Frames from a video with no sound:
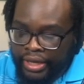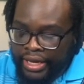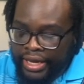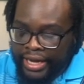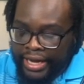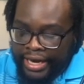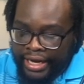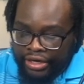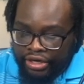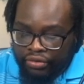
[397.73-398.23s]

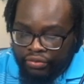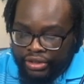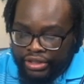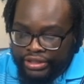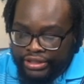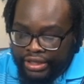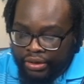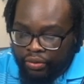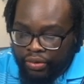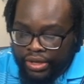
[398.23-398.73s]
And I do want to
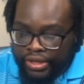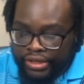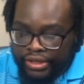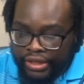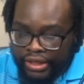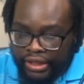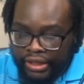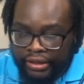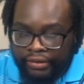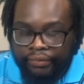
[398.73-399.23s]
say one
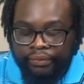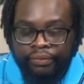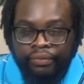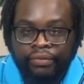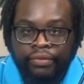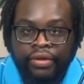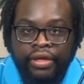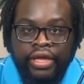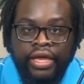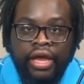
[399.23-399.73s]
thing.
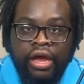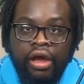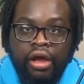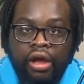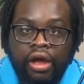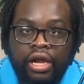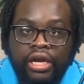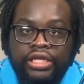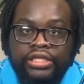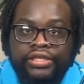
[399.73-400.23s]

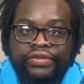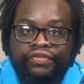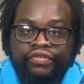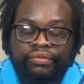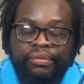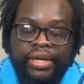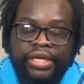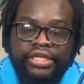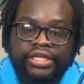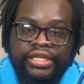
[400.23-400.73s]
All this
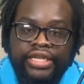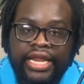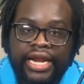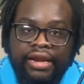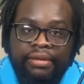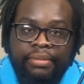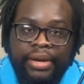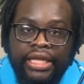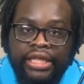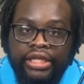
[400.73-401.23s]
information that
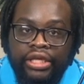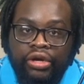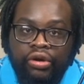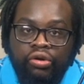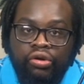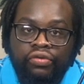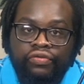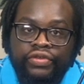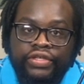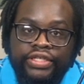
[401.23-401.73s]
I'm about to
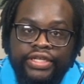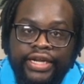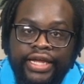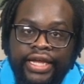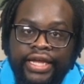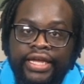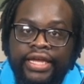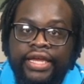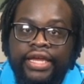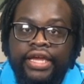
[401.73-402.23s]
go over
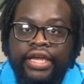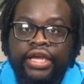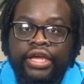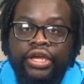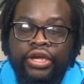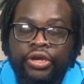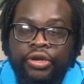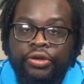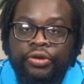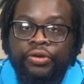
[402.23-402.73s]
today,
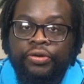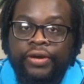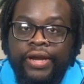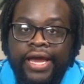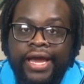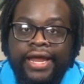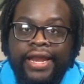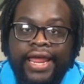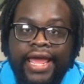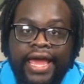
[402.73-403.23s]
you do
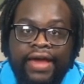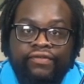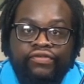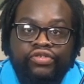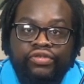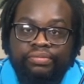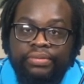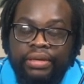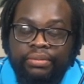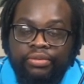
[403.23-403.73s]
not have
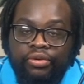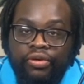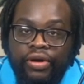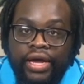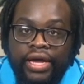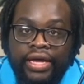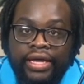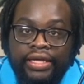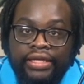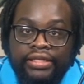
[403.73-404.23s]
to
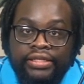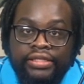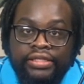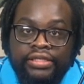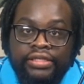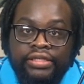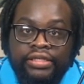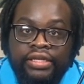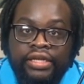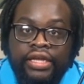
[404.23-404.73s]
memorize.
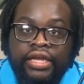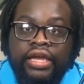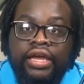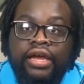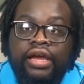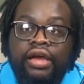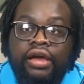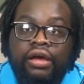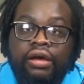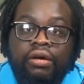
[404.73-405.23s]

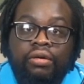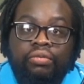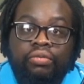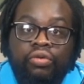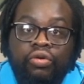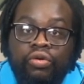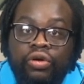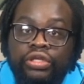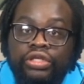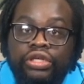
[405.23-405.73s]

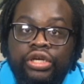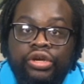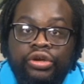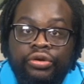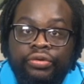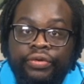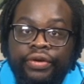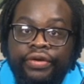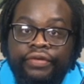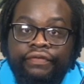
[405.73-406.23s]
Going to
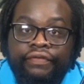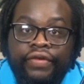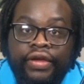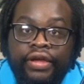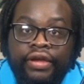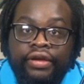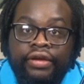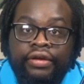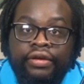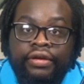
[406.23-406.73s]
career
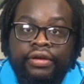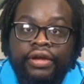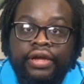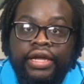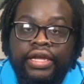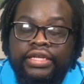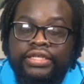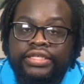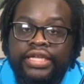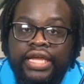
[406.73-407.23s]
fair,
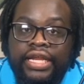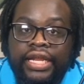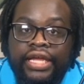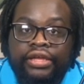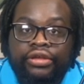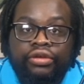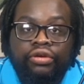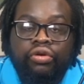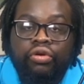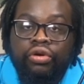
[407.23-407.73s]
it's not like
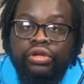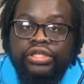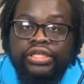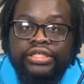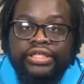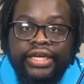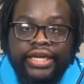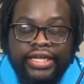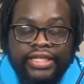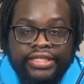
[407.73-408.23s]
you're going to
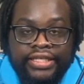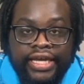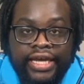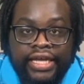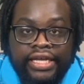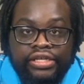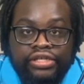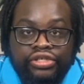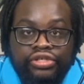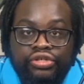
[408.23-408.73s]
take a
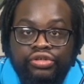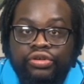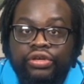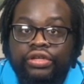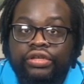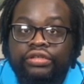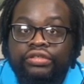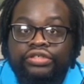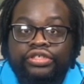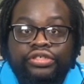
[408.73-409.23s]
test. You
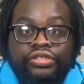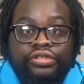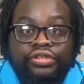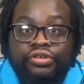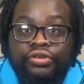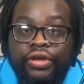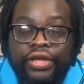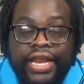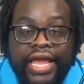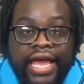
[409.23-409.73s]

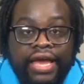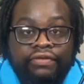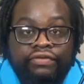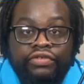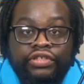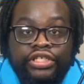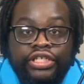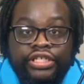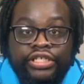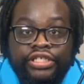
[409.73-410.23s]
can have
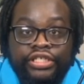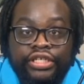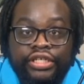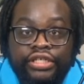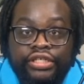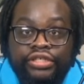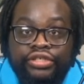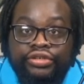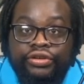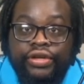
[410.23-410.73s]
cheat
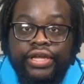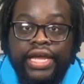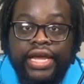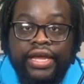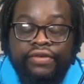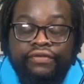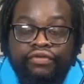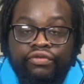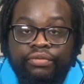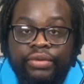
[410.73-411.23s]
sheets. You can have
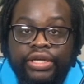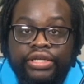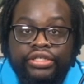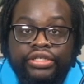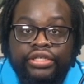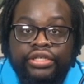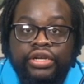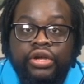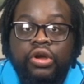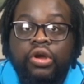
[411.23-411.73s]

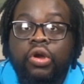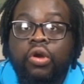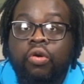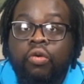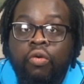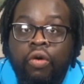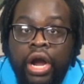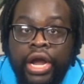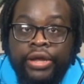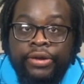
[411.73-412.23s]
information
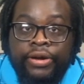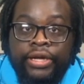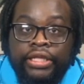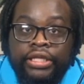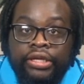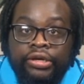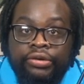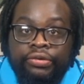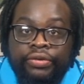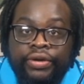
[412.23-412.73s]
while you're at the
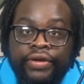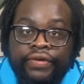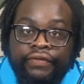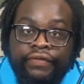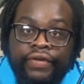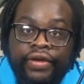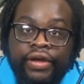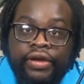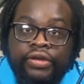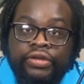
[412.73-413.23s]
career
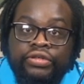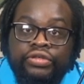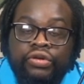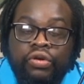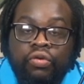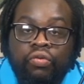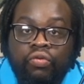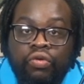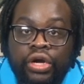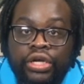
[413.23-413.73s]
fair. So
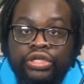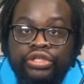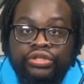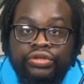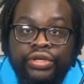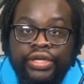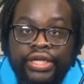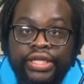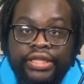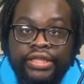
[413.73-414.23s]
once you
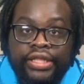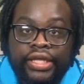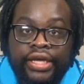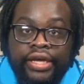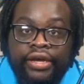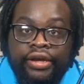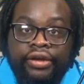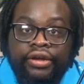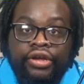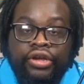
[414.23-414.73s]
get
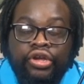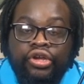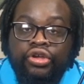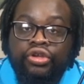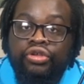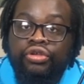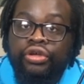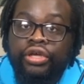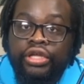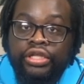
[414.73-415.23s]
there,
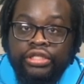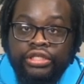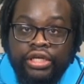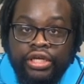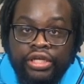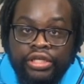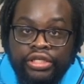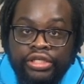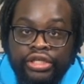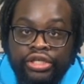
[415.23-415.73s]
you can
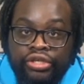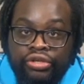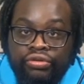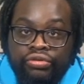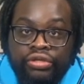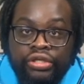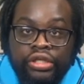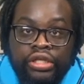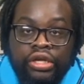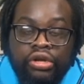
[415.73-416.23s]
continue
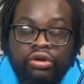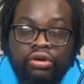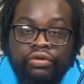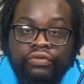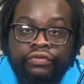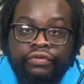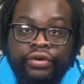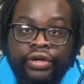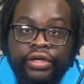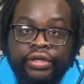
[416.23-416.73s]
to look
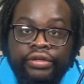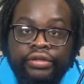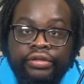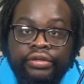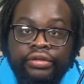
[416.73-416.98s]
over it.